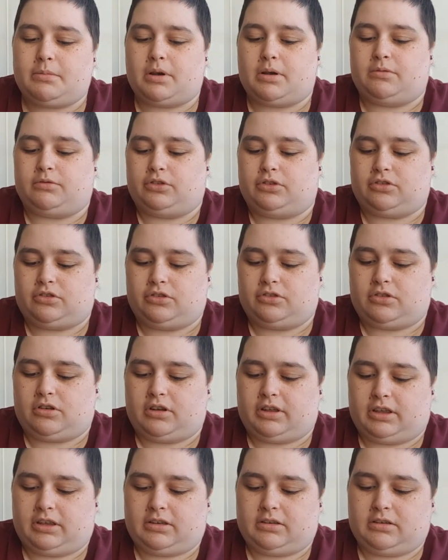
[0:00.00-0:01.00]
I'll just
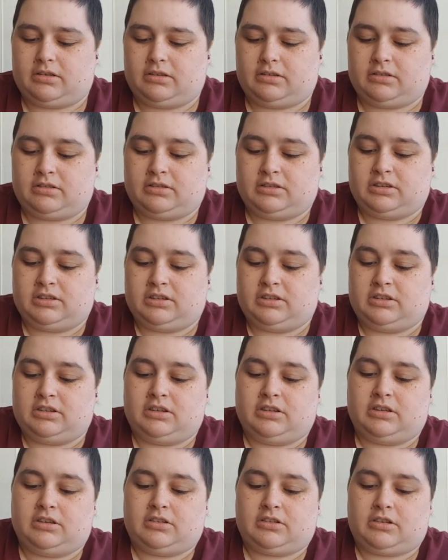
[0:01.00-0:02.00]
like
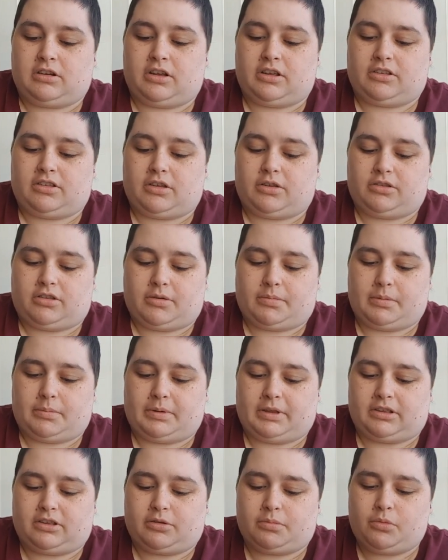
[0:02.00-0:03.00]
slice those up a
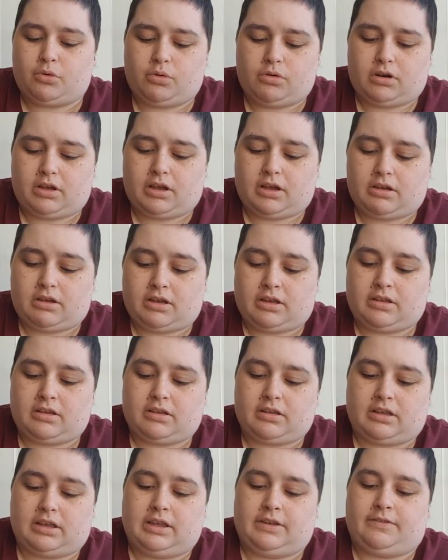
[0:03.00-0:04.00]
bit smaller.
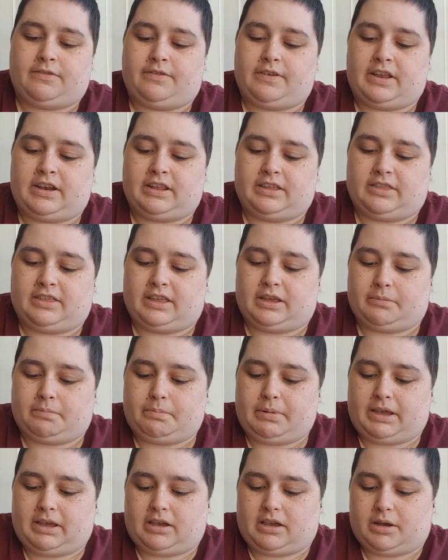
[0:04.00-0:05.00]
If anything
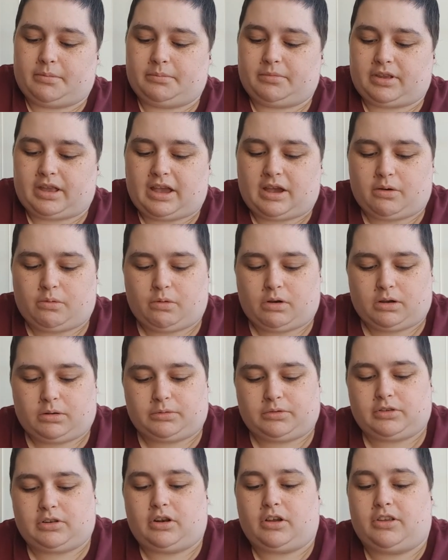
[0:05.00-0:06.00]
big comes out, I'll
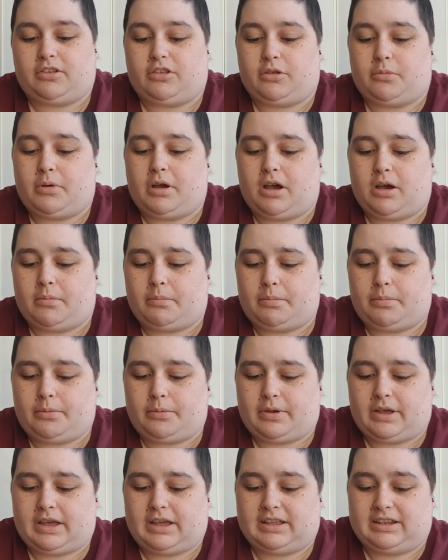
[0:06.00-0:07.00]
slice them up.
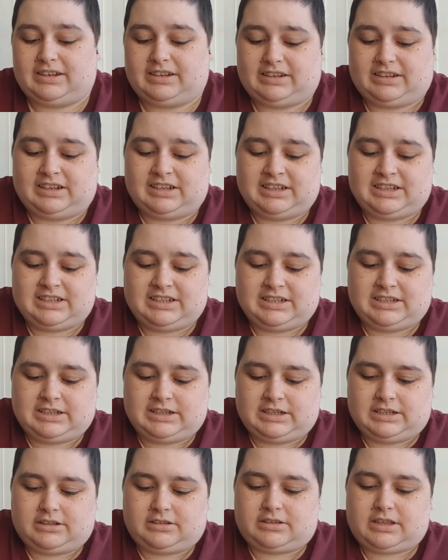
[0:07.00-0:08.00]
And
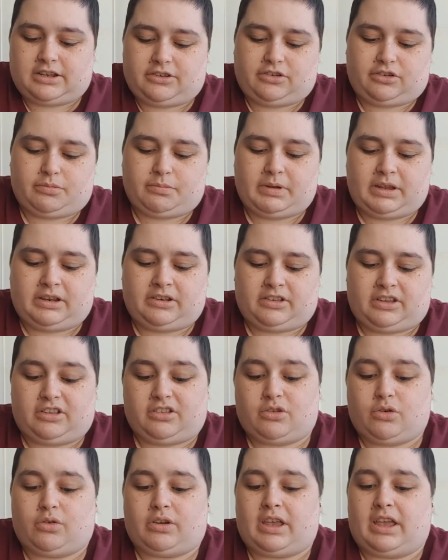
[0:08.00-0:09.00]
that just means he's
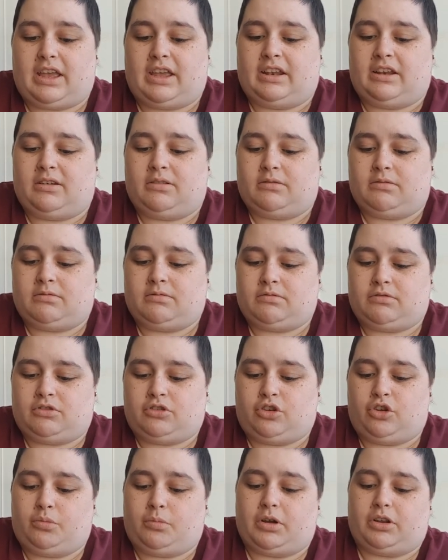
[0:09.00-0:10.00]
not getting
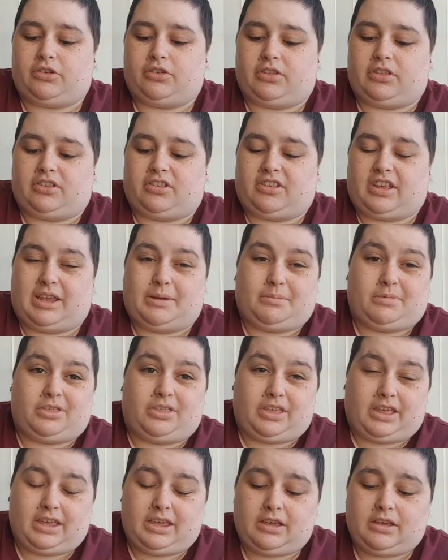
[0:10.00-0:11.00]
too much of the same
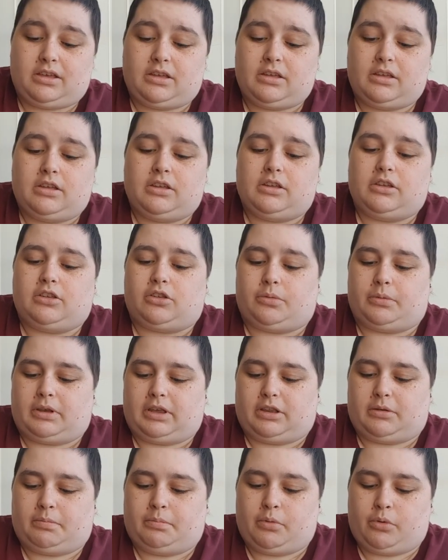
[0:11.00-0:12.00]
thing, so he
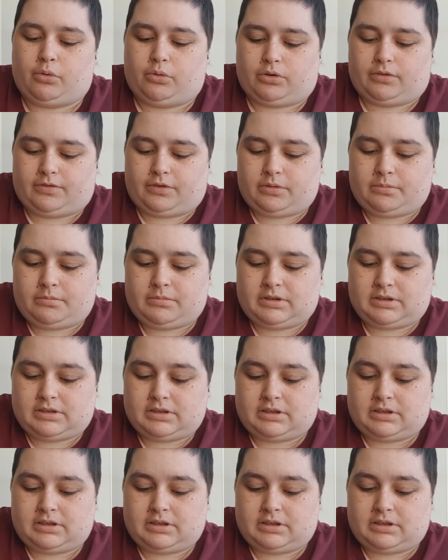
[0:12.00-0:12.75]
gets bored of them.